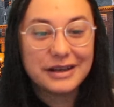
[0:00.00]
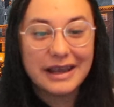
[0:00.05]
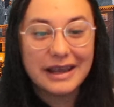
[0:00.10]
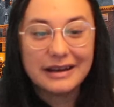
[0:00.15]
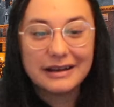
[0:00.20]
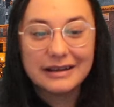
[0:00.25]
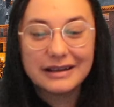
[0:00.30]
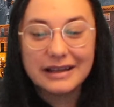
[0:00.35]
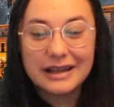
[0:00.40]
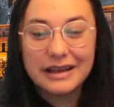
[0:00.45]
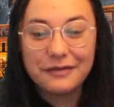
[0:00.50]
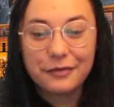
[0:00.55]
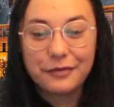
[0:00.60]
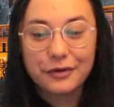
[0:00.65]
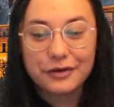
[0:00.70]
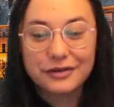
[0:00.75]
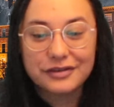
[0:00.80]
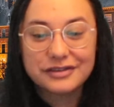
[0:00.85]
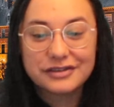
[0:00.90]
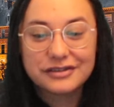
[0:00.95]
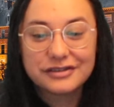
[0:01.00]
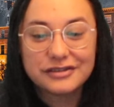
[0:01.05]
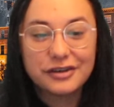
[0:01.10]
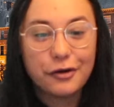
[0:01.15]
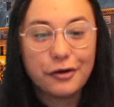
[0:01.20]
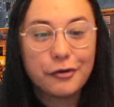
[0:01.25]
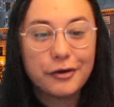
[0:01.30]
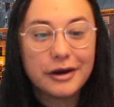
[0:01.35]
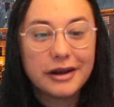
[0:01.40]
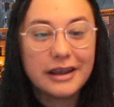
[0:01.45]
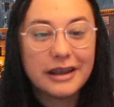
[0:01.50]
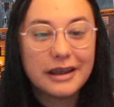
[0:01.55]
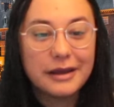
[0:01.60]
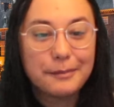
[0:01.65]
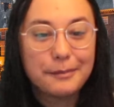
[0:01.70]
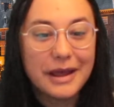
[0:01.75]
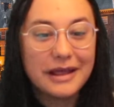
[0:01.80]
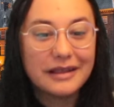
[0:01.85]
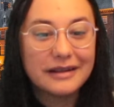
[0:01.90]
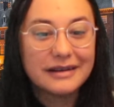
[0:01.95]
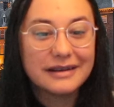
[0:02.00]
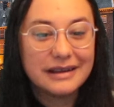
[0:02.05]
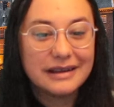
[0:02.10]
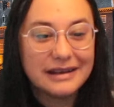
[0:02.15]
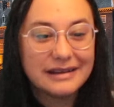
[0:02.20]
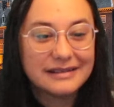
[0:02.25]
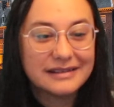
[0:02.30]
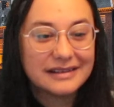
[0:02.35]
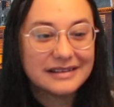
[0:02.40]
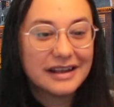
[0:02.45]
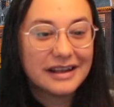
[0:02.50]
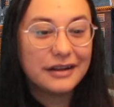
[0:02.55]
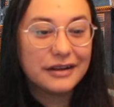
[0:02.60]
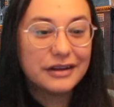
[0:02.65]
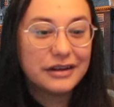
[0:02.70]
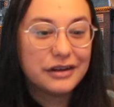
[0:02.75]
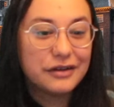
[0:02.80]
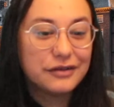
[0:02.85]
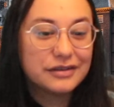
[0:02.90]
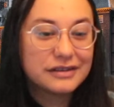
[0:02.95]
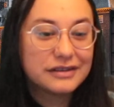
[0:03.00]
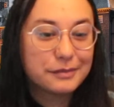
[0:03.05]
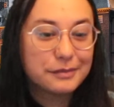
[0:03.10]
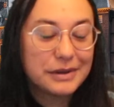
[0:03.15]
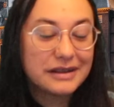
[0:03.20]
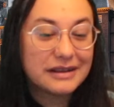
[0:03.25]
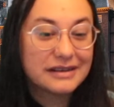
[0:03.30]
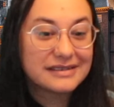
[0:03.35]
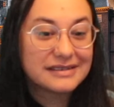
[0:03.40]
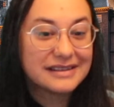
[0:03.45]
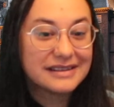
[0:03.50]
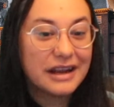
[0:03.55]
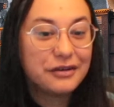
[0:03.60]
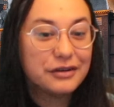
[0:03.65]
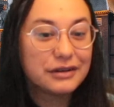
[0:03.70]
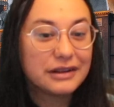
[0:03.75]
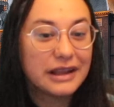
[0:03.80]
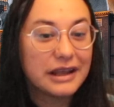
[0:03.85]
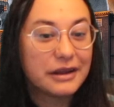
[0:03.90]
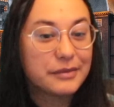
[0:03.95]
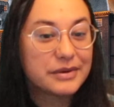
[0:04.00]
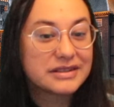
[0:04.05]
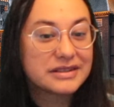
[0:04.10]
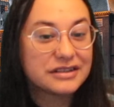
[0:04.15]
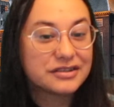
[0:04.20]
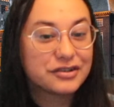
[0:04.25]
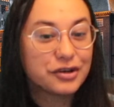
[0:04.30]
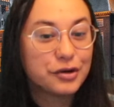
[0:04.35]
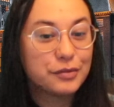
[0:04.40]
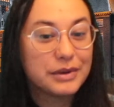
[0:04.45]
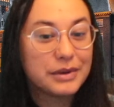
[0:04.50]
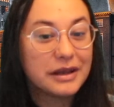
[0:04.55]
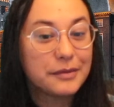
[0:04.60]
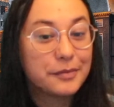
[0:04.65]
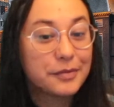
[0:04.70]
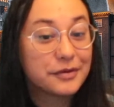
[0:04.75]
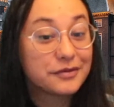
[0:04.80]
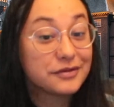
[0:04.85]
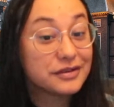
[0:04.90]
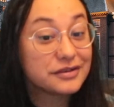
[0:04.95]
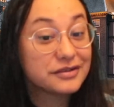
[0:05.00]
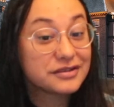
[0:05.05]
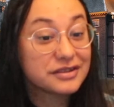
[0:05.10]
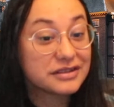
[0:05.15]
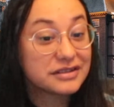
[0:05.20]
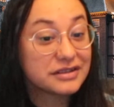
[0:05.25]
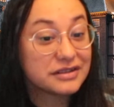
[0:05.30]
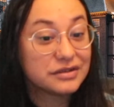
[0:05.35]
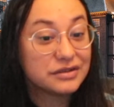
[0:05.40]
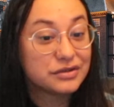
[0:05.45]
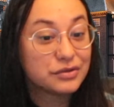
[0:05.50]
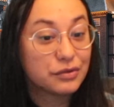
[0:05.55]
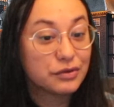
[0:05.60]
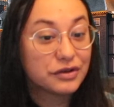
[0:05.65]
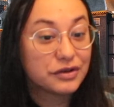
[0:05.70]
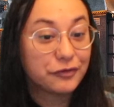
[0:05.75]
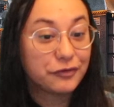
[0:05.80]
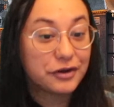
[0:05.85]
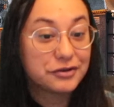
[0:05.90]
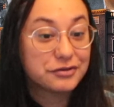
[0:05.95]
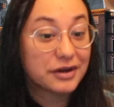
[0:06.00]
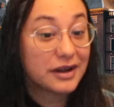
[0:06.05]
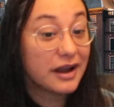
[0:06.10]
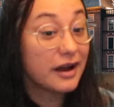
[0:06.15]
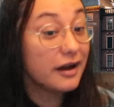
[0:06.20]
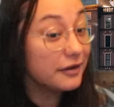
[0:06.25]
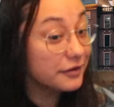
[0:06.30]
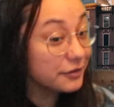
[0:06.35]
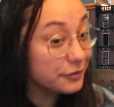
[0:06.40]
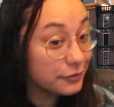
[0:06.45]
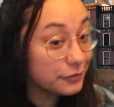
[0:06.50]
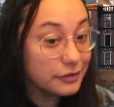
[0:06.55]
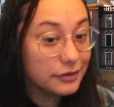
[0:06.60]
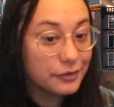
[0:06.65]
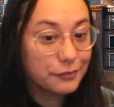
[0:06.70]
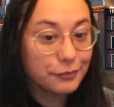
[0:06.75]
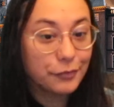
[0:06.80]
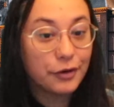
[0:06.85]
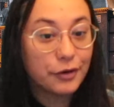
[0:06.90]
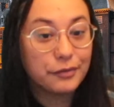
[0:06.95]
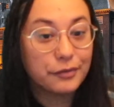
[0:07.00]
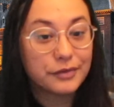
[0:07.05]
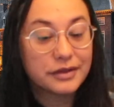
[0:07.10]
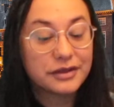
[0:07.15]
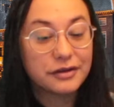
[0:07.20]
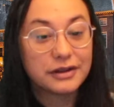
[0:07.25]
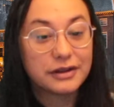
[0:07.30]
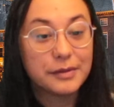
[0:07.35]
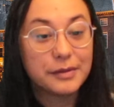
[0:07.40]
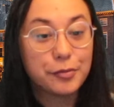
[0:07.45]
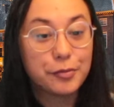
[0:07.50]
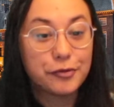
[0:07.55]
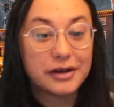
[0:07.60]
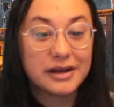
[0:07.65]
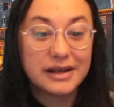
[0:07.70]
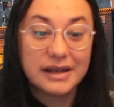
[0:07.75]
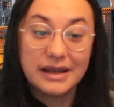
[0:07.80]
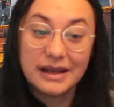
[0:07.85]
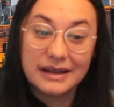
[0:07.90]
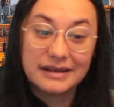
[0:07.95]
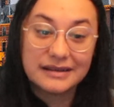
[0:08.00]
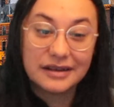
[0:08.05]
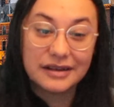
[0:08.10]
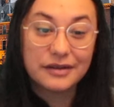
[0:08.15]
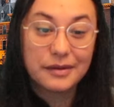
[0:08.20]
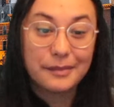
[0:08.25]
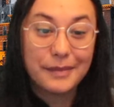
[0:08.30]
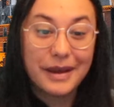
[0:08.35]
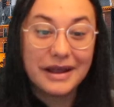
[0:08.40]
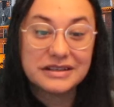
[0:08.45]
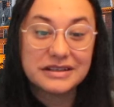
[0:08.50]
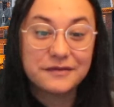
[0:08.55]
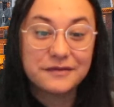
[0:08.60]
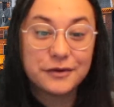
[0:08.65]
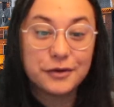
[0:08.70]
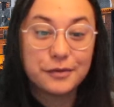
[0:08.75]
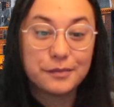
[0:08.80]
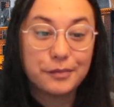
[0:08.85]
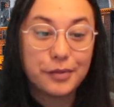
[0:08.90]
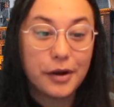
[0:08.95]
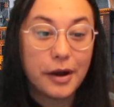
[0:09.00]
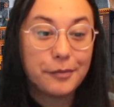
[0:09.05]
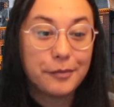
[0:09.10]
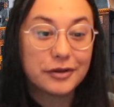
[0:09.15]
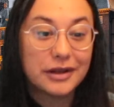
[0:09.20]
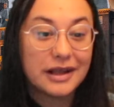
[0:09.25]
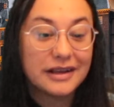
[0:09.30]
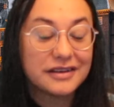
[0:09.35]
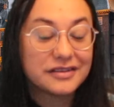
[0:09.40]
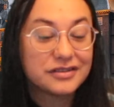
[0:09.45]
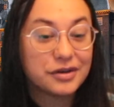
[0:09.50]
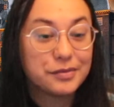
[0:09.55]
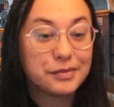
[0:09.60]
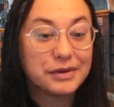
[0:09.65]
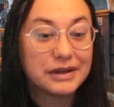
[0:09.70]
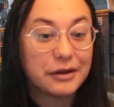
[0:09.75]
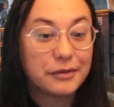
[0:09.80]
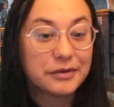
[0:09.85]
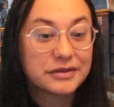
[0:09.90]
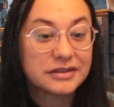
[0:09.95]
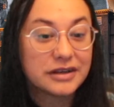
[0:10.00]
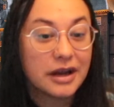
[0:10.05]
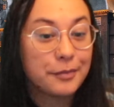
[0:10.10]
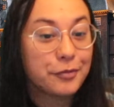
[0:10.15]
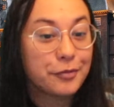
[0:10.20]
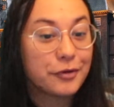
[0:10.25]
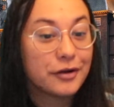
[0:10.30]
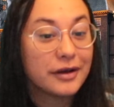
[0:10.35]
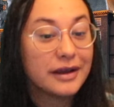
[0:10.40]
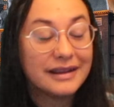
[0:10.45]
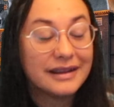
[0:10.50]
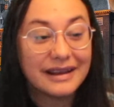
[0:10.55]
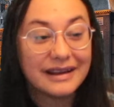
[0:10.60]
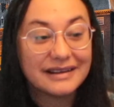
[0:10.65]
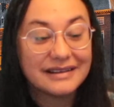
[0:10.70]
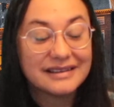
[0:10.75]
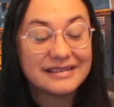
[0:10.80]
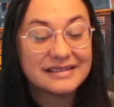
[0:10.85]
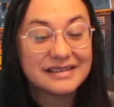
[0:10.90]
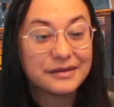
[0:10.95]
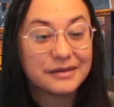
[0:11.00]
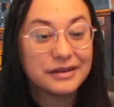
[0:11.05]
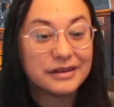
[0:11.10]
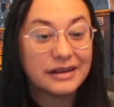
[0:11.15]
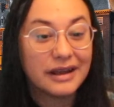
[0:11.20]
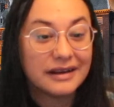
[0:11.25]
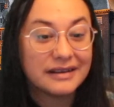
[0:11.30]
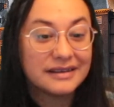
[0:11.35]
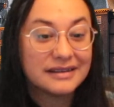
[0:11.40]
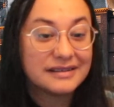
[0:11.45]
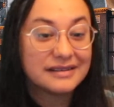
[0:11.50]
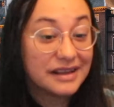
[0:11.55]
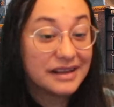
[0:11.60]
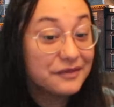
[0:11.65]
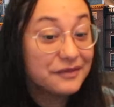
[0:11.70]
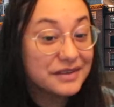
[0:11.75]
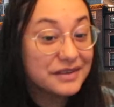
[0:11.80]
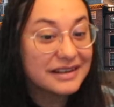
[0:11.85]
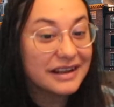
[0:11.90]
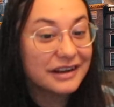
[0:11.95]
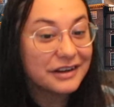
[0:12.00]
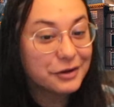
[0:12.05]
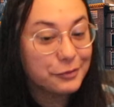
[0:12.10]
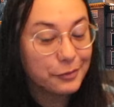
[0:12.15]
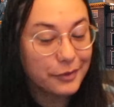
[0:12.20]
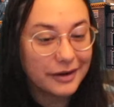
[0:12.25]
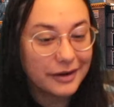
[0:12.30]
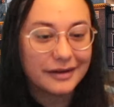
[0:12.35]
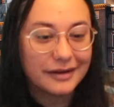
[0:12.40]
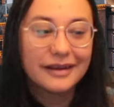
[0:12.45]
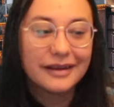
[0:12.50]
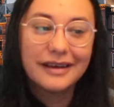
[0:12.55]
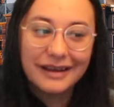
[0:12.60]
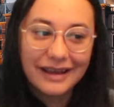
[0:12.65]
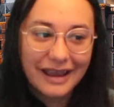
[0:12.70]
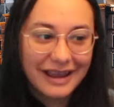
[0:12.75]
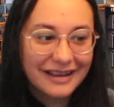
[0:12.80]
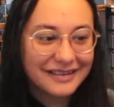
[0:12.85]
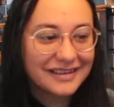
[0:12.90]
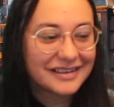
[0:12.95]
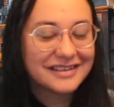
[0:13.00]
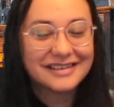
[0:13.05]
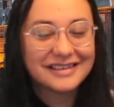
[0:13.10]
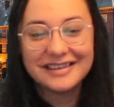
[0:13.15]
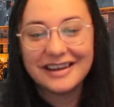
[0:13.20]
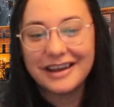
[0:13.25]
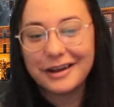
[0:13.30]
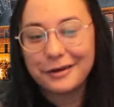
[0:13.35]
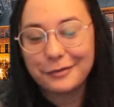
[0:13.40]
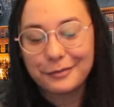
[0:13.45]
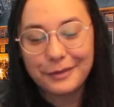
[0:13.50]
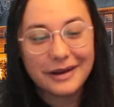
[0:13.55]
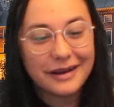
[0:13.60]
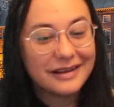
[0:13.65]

Italy for soaring melodies. Italian used to be the standard language that Germany composers such as George Frideric Handel wrote with their liberty until the magic flute popularized German language opera in seventeen ninety-one. Hmm. As I just said, right? Hmm.